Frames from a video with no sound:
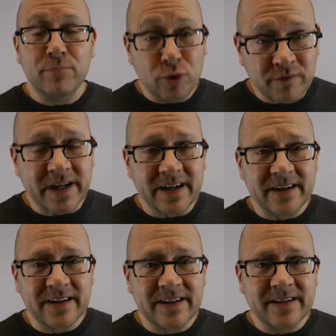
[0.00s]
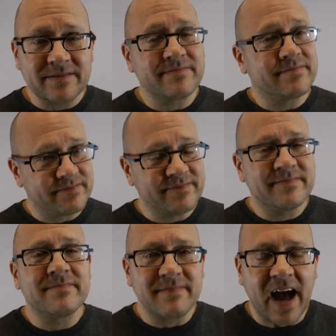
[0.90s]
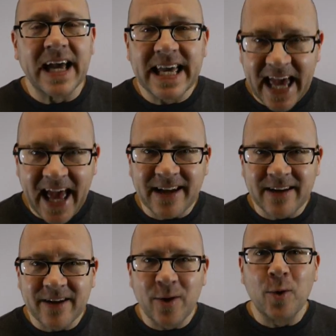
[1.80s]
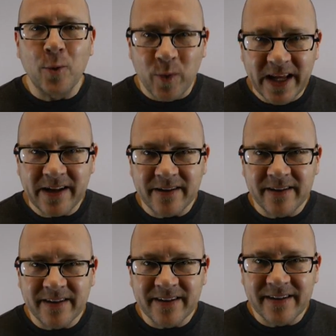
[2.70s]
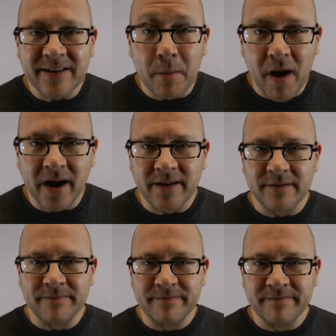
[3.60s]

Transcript: Proving I can read their mind.